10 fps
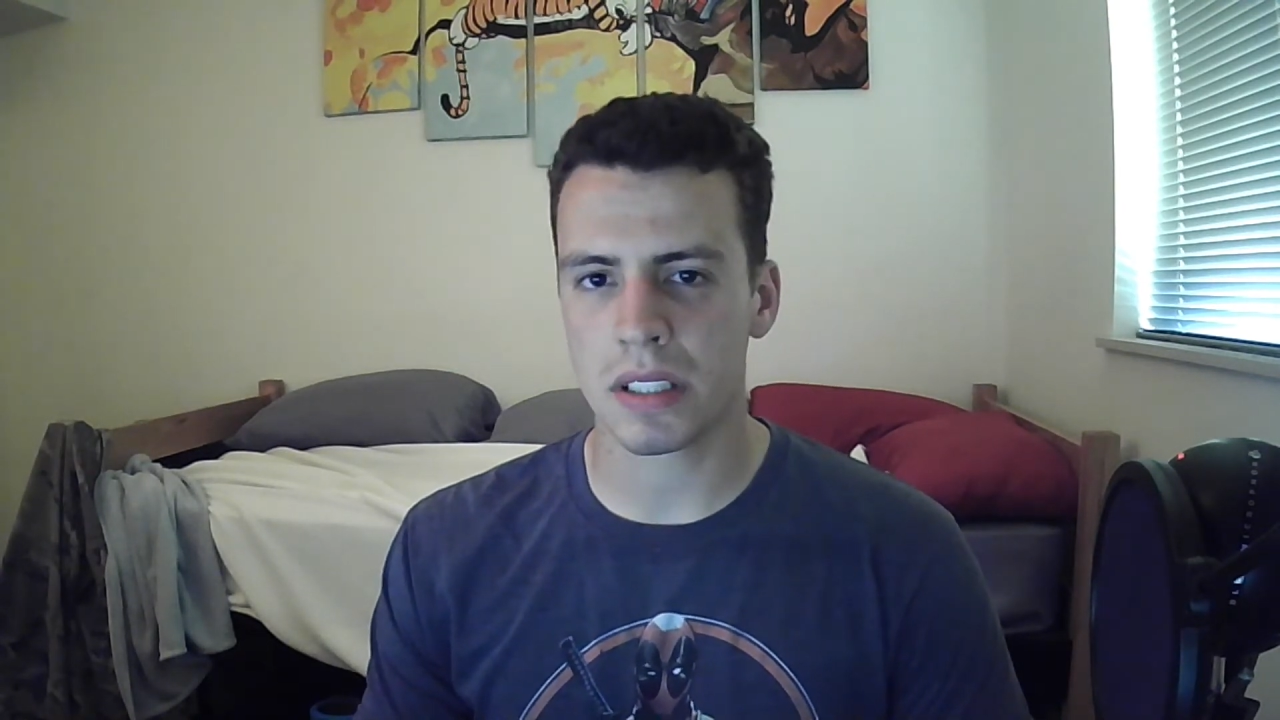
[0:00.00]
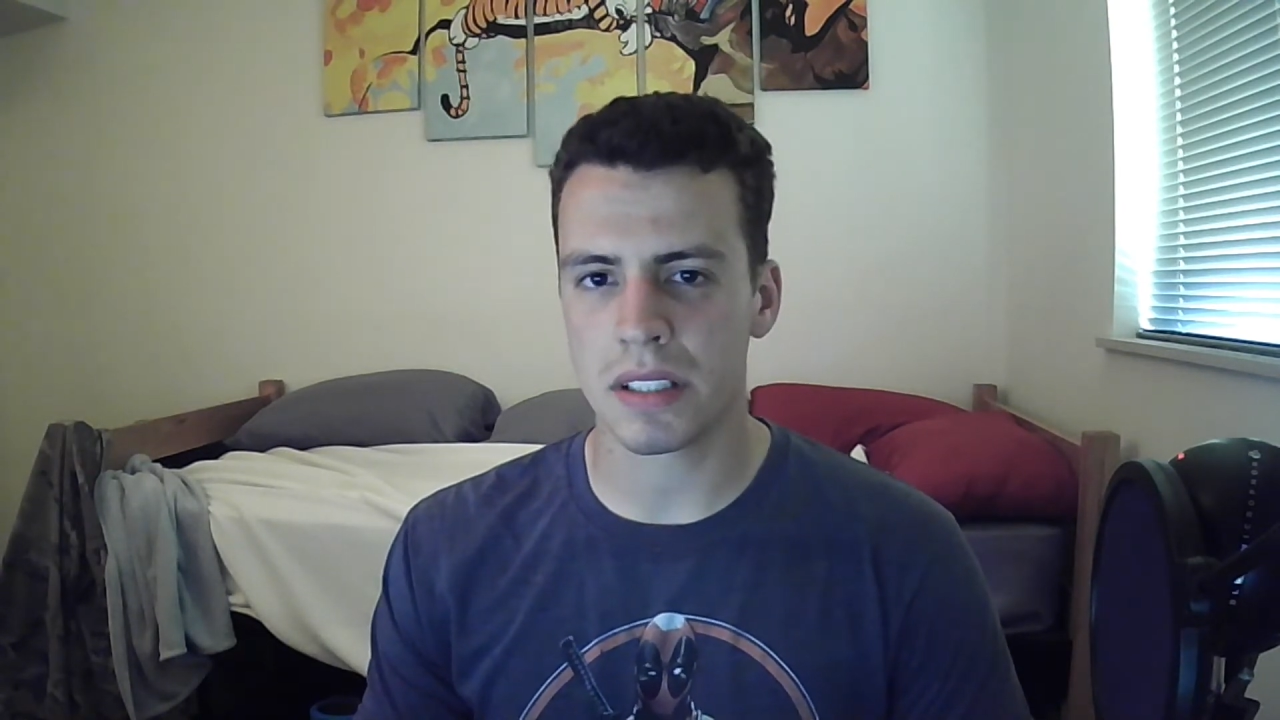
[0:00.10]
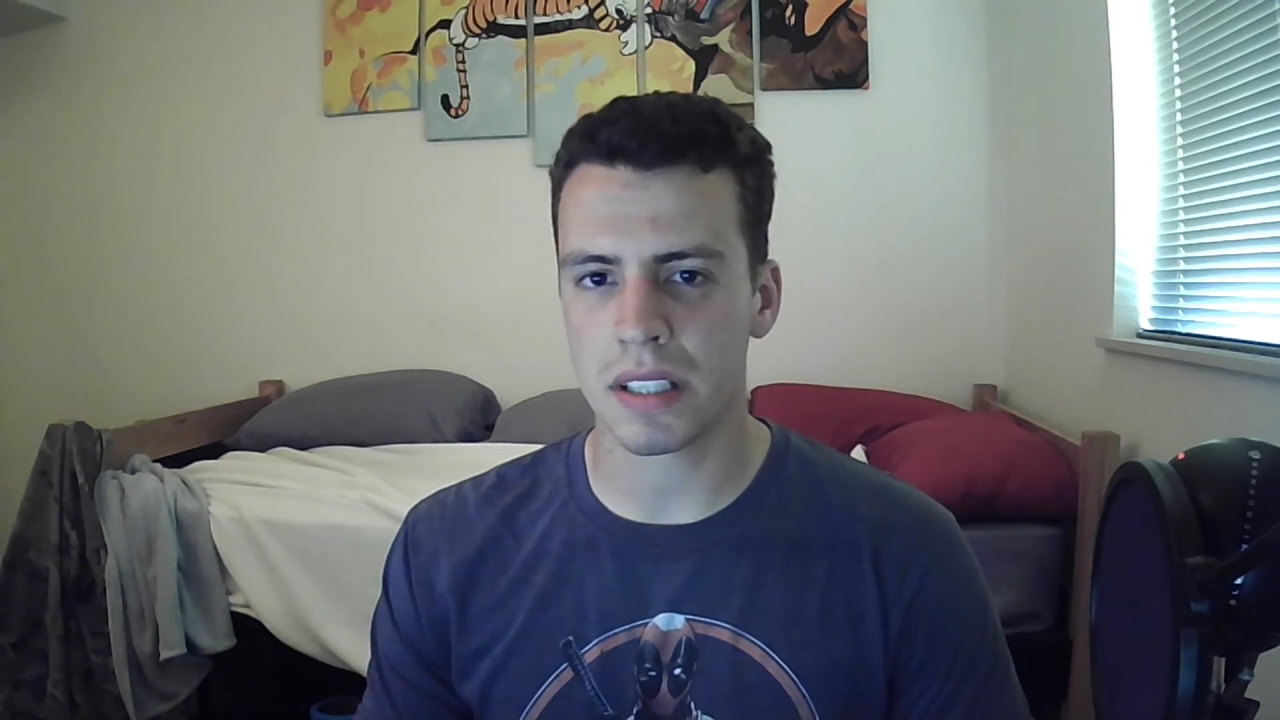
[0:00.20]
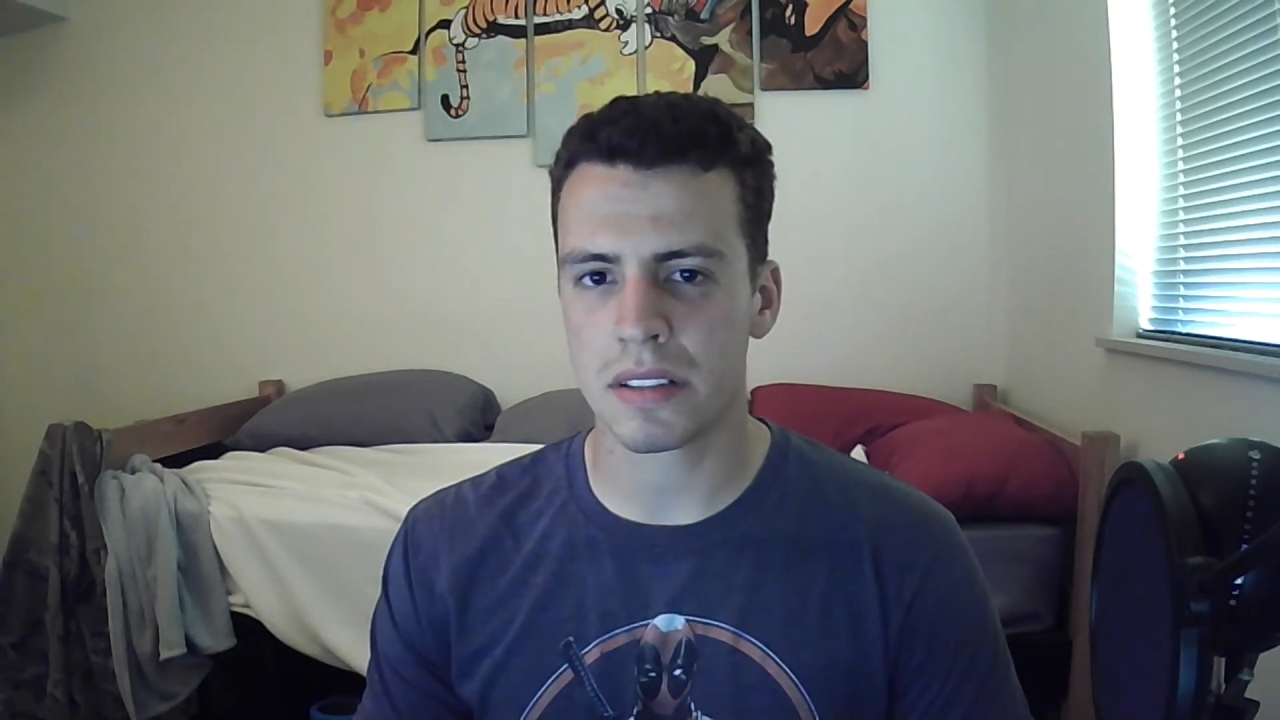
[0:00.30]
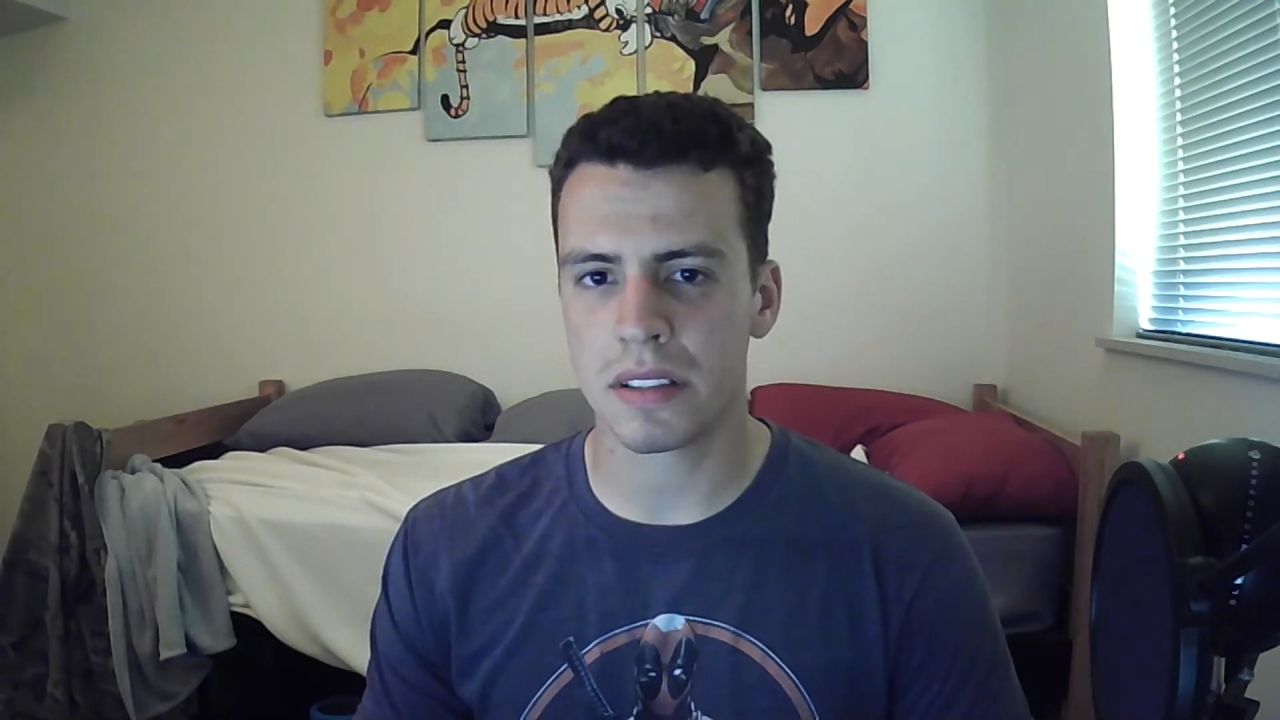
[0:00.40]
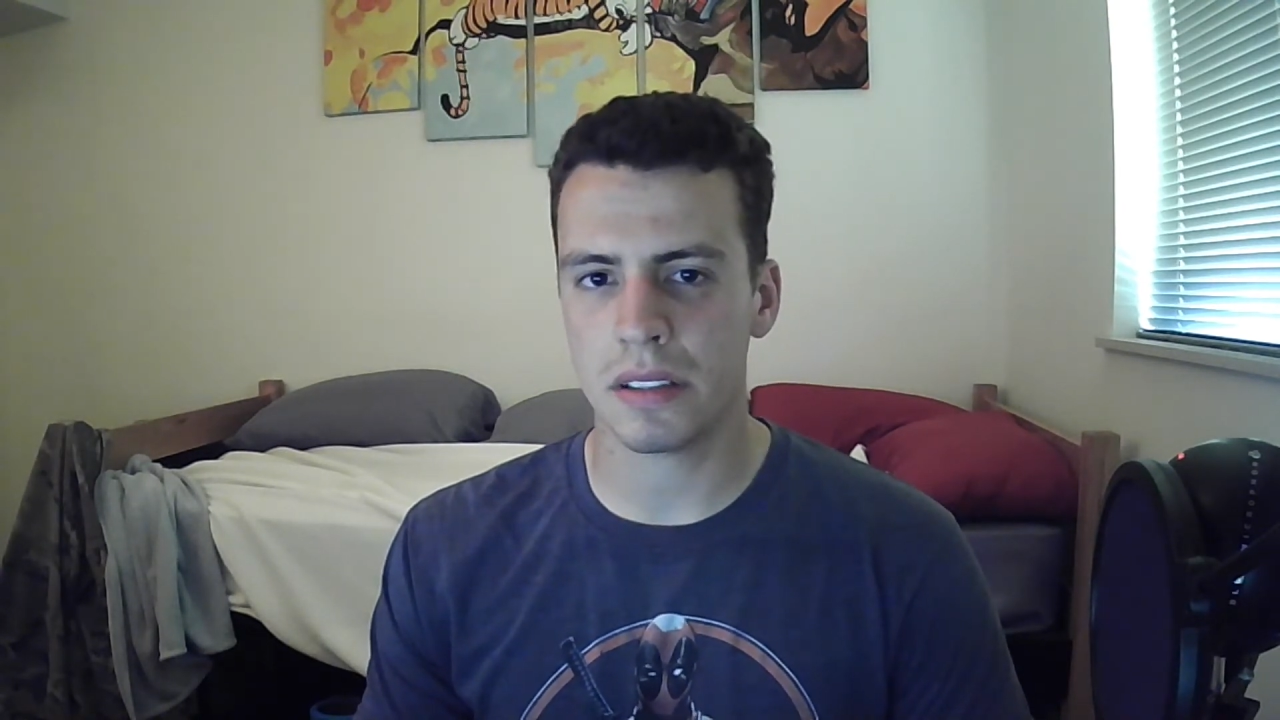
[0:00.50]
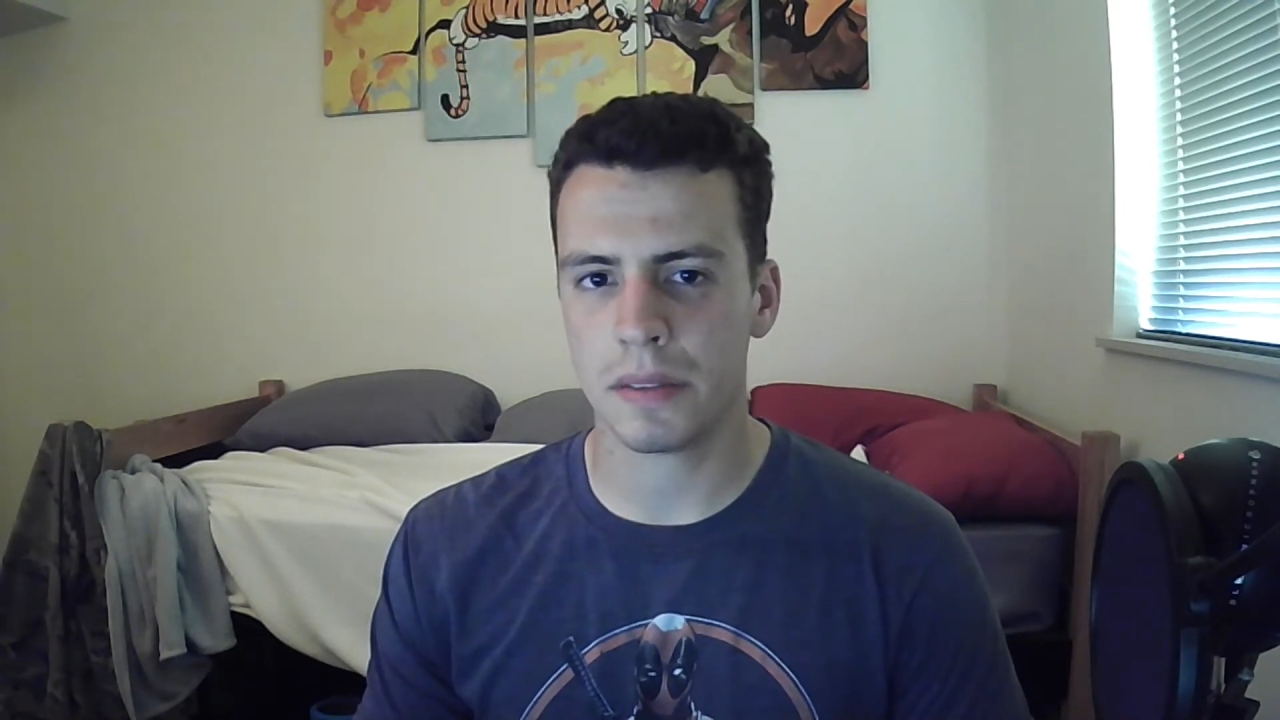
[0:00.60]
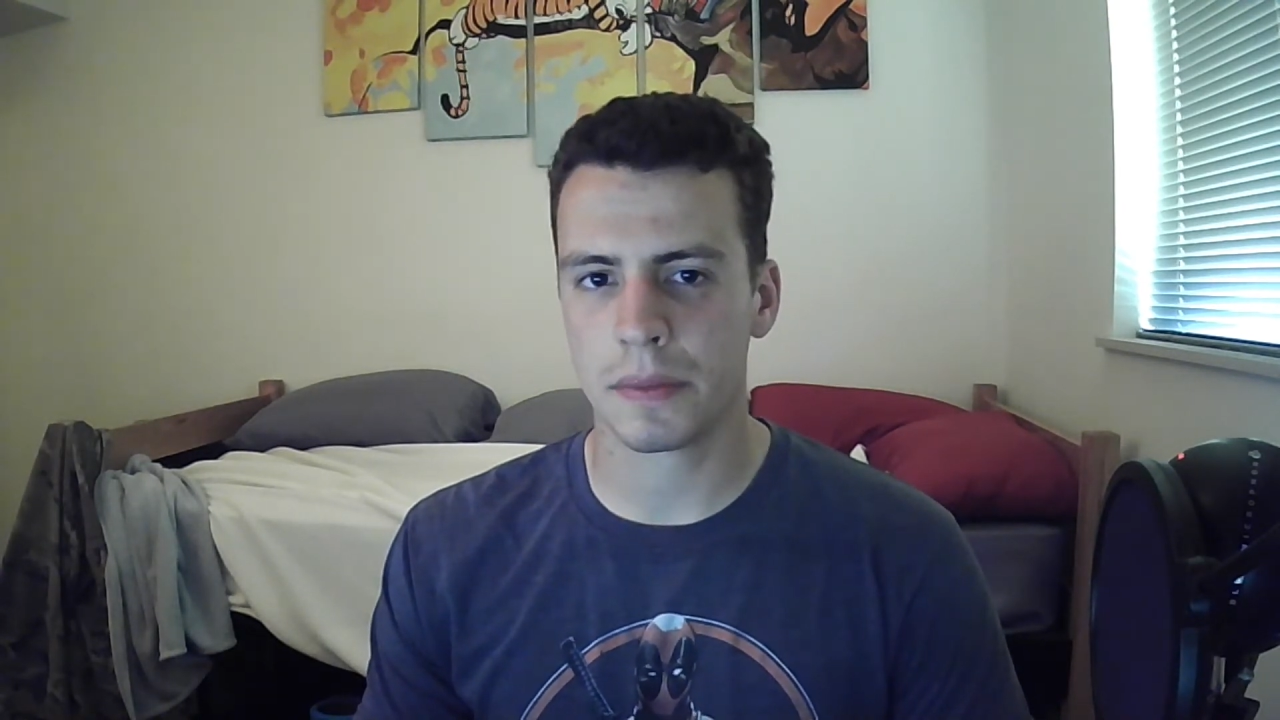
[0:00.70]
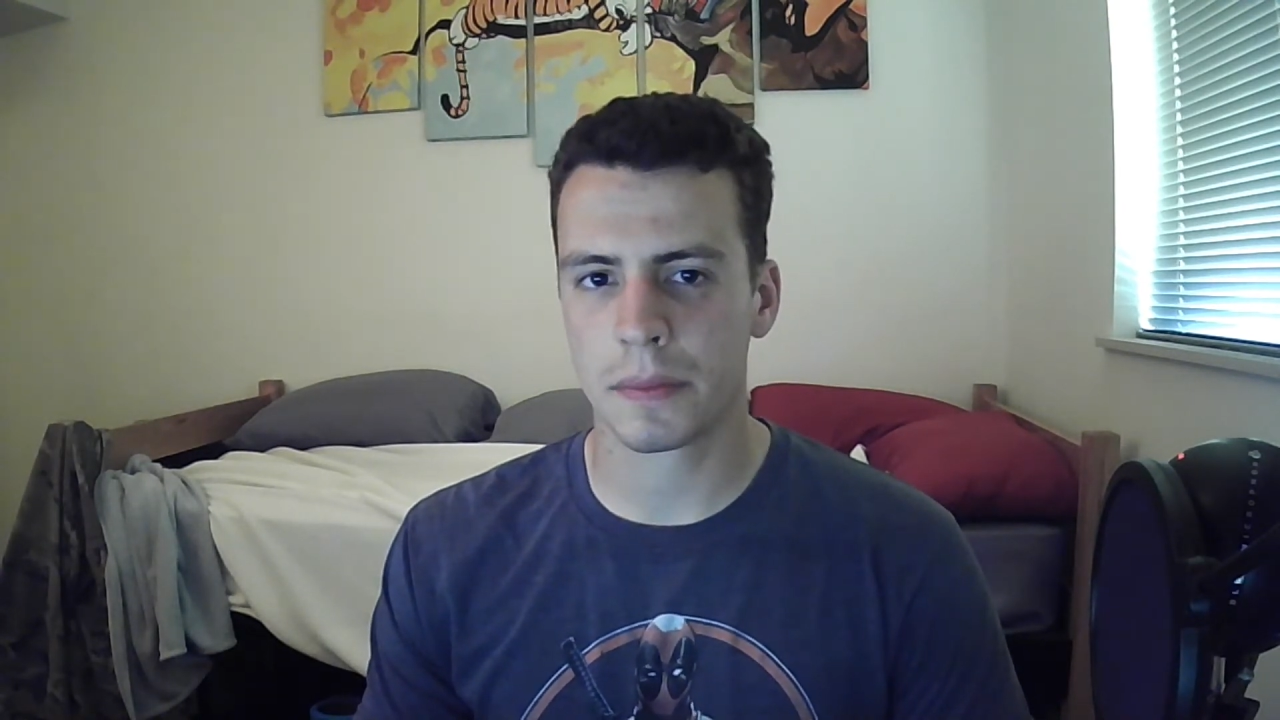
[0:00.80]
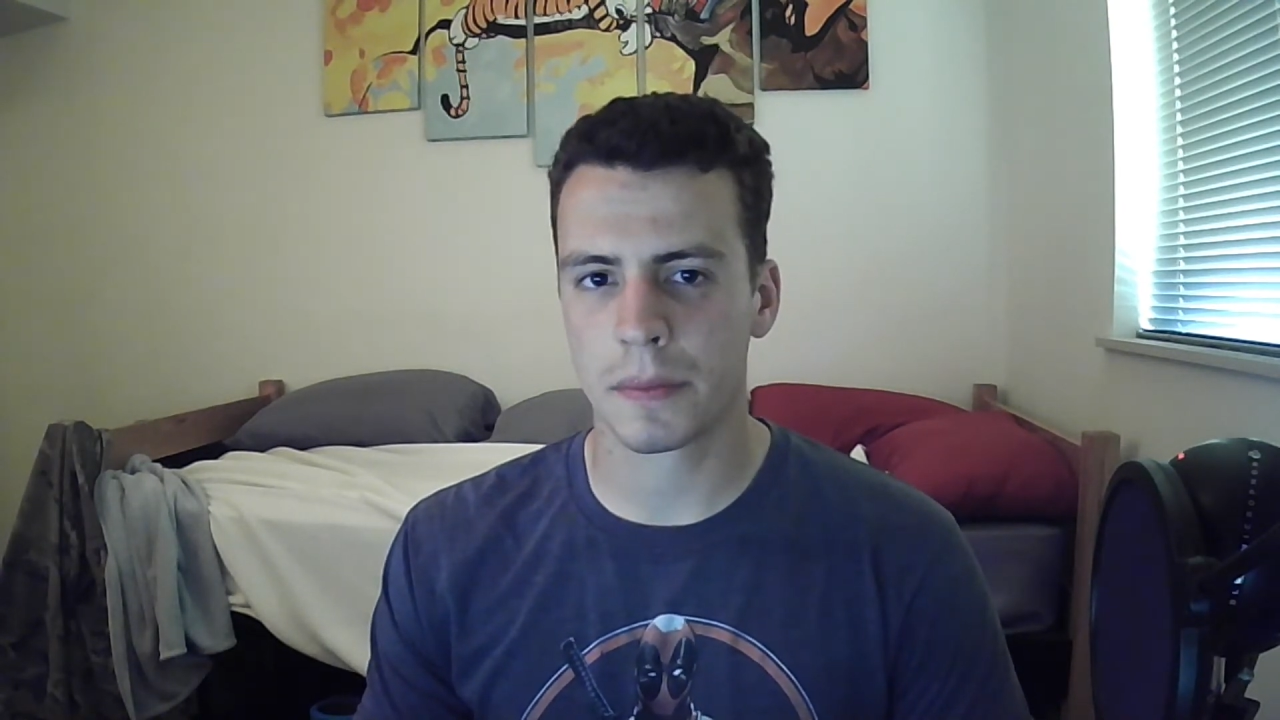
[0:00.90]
existed.